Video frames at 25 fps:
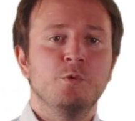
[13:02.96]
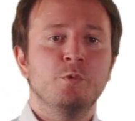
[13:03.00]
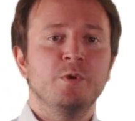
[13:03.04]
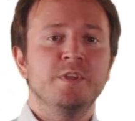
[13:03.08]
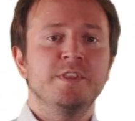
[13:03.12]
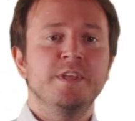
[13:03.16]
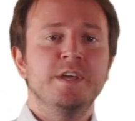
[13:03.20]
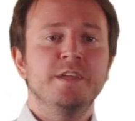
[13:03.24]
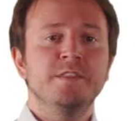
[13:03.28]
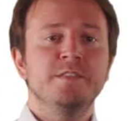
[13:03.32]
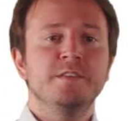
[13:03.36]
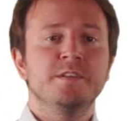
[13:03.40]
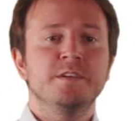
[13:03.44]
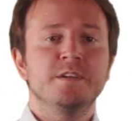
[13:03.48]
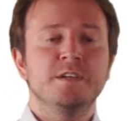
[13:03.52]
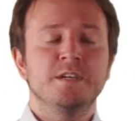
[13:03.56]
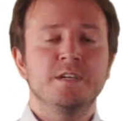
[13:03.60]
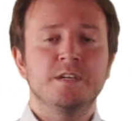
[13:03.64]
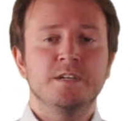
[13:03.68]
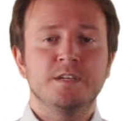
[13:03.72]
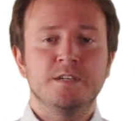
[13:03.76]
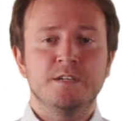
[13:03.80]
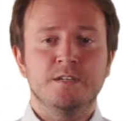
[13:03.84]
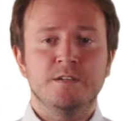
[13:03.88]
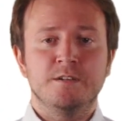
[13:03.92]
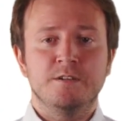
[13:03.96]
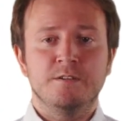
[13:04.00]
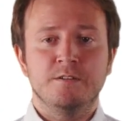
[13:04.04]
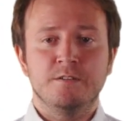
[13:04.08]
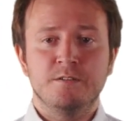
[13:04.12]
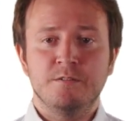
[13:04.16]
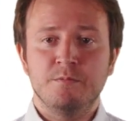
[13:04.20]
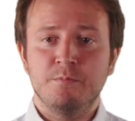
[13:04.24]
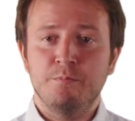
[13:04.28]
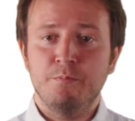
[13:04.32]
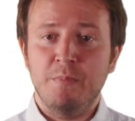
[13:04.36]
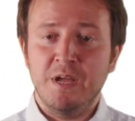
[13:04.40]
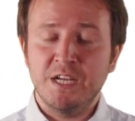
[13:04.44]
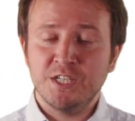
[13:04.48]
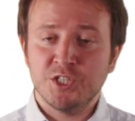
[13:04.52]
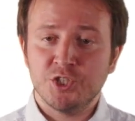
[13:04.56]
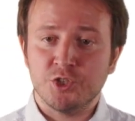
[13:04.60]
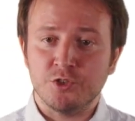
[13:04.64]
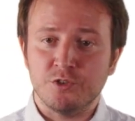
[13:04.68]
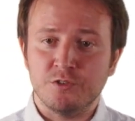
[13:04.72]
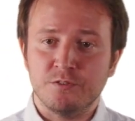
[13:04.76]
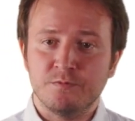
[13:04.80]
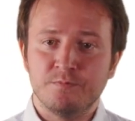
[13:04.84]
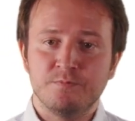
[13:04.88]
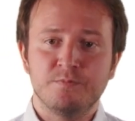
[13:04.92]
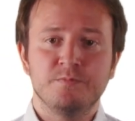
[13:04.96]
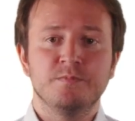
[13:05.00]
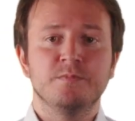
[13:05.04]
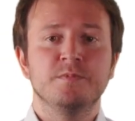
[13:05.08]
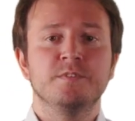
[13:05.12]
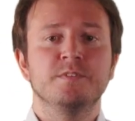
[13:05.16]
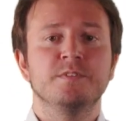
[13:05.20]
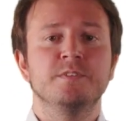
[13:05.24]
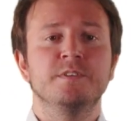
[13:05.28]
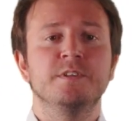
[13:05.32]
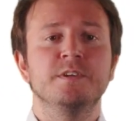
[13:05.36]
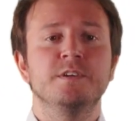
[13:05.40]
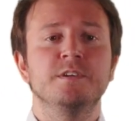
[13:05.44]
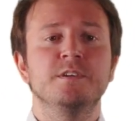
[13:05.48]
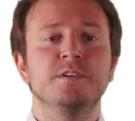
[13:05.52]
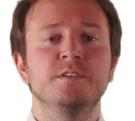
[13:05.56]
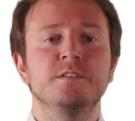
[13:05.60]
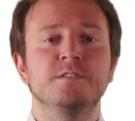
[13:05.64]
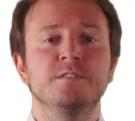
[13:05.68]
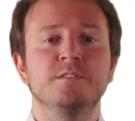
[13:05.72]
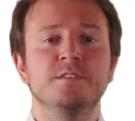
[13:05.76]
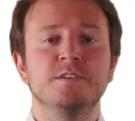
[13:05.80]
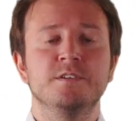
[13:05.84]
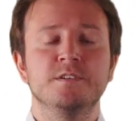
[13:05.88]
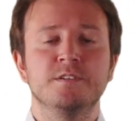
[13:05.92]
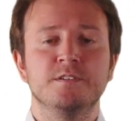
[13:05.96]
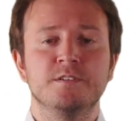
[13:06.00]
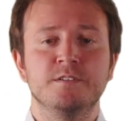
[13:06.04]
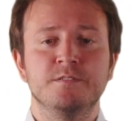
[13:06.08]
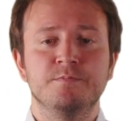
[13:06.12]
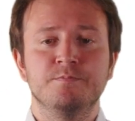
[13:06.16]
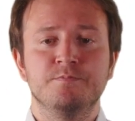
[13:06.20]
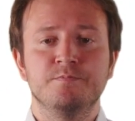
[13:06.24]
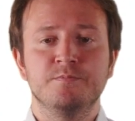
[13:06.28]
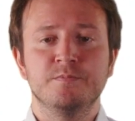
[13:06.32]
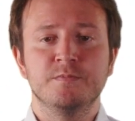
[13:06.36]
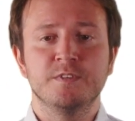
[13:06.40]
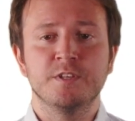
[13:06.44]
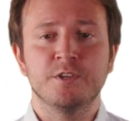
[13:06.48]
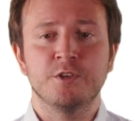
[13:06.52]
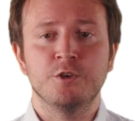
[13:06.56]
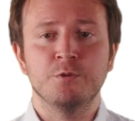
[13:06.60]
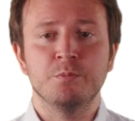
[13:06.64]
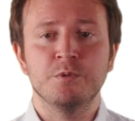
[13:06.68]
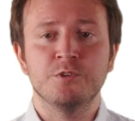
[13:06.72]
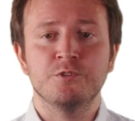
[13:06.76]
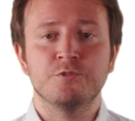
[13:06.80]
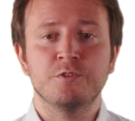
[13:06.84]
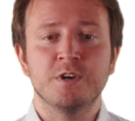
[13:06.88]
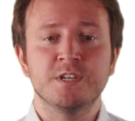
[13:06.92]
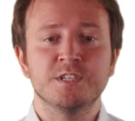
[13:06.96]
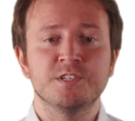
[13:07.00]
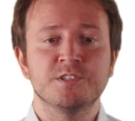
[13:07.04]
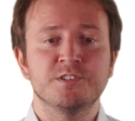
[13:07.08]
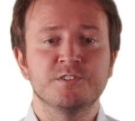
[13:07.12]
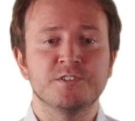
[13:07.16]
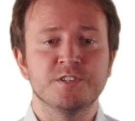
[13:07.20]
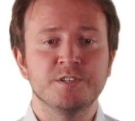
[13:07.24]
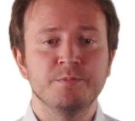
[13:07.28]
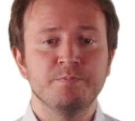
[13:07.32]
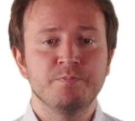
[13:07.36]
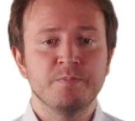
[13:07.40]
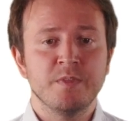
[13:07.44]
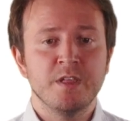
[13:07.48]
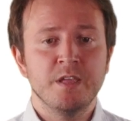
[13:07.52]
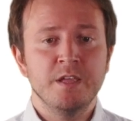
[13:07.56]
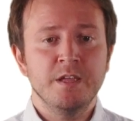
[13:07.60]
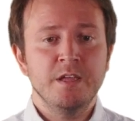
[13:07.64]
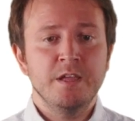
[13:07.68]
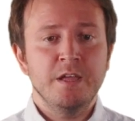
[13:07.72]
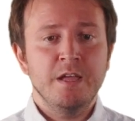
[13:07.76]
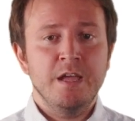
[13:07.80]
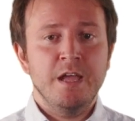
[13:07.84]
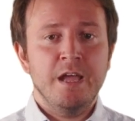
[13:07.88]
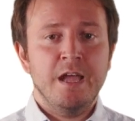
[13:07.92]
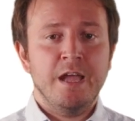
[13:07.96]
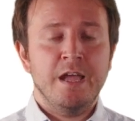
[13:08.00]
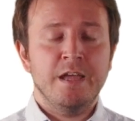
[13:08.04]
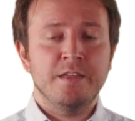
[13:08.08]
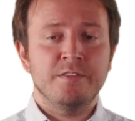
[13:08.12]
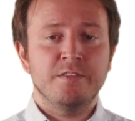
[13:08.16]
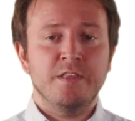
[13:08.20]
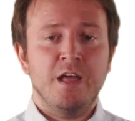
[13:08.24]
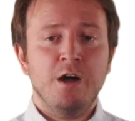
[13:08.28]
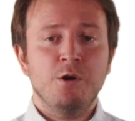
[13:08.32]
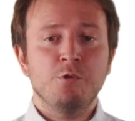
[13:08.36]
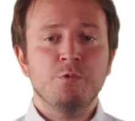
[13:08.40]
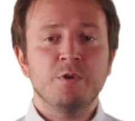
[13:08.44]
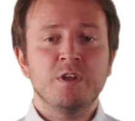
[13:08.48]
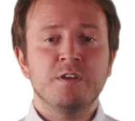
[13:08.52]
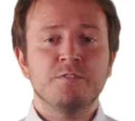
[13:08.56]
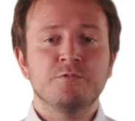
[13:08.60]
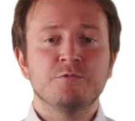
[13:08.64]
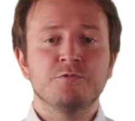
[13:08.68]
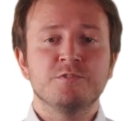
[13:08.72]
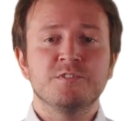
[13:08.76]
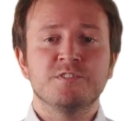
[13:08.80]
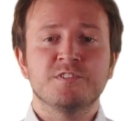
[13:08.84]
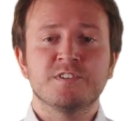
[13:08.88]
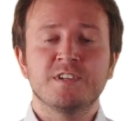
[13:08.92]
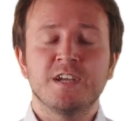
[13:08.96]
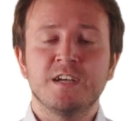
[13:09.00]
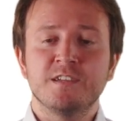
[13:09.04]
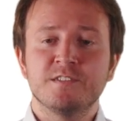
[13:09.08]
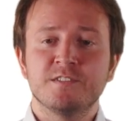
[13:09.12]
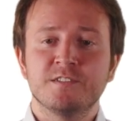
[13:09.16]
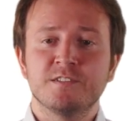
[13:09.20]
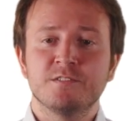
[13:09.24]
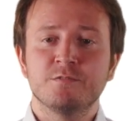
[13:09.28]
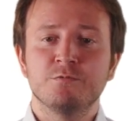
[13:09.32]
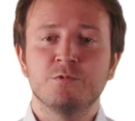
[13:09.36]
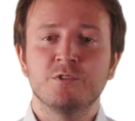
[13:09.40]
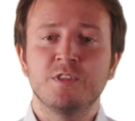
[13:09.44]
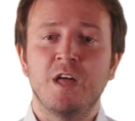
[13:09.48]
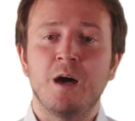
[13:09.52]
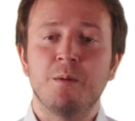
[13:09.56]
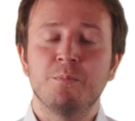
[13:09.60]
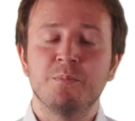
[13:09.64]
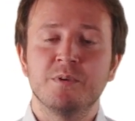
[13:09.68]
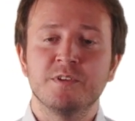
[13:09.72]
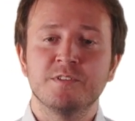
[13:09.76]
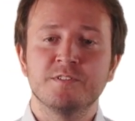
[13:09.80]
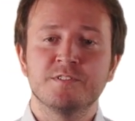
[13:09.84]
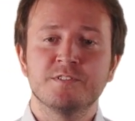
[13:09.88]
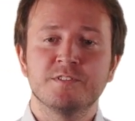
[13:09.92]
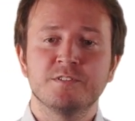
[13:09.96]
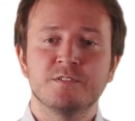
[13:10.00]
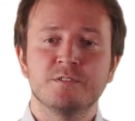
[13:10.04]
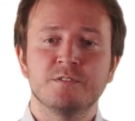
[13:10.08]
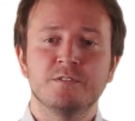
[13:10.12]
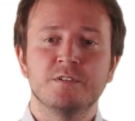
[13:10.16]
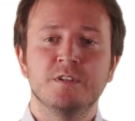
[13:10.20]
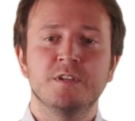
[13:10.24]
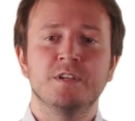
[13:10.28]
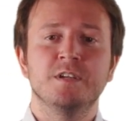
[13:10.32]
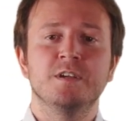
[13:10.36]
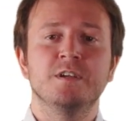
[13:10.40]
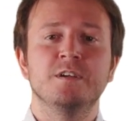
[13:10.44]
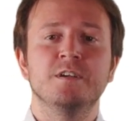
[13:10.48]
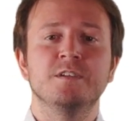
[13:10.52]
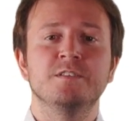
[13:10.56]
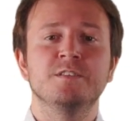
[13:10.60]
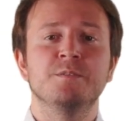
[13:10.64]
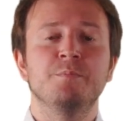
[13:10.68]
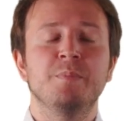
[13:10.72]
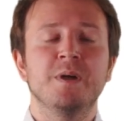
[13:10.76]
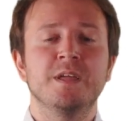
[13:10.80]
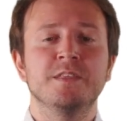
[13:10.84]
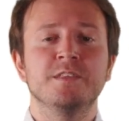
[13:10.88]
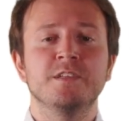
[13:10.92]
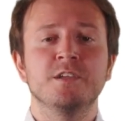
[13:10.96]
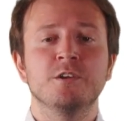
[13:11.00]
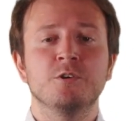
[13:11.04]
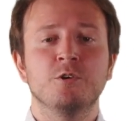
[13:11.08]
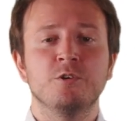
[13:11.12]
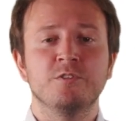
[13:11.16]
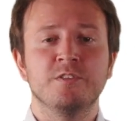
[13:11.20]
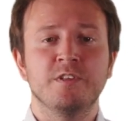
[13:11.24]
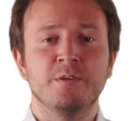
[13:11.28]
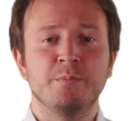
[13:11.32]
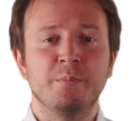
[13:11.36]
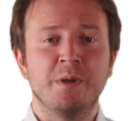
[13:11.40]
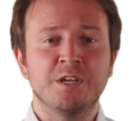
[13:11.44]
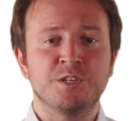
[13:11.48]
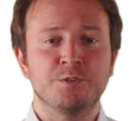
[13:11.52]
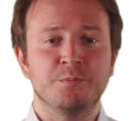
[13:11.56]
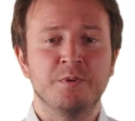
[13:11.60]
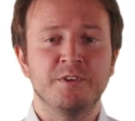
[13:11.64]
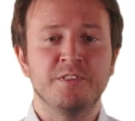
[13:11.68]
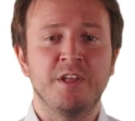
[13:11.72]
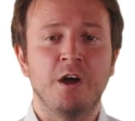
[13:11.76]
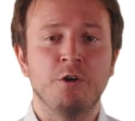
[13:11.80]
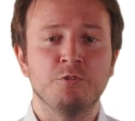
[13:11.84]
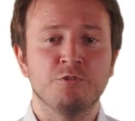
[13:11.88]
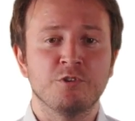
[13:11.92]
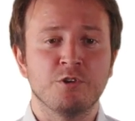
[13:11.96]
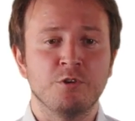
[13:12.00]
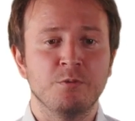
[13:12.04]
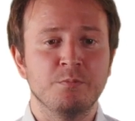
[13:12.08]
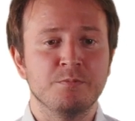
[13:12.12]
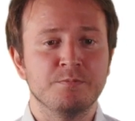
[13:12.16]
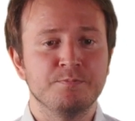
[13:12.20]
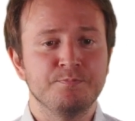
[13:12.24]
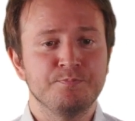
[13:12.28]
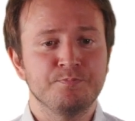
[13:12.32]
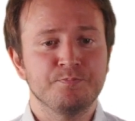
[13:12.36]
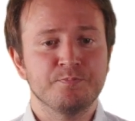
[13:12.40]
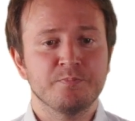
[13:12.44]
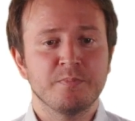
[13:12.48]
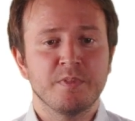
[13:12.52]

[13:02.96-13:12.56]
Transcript: We then measure the qubit registry, and now we have to discuss what happens depending on the measurement outcome.